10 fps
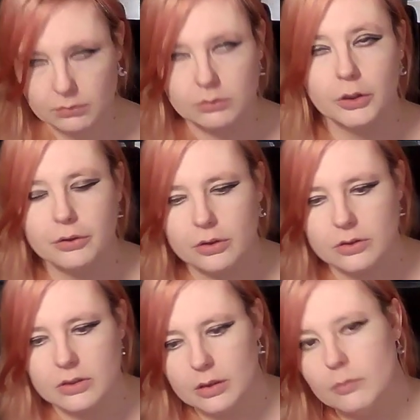
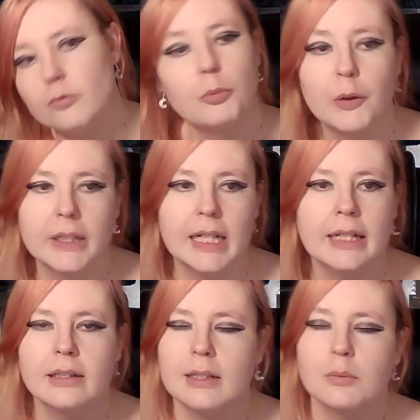kudos to them for putting that
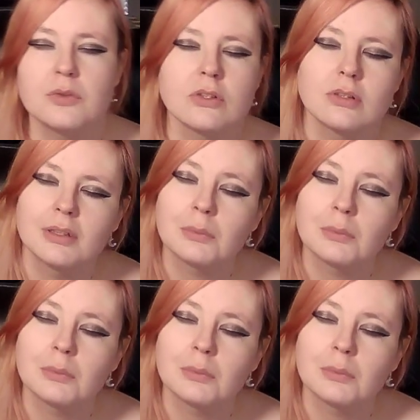in. That was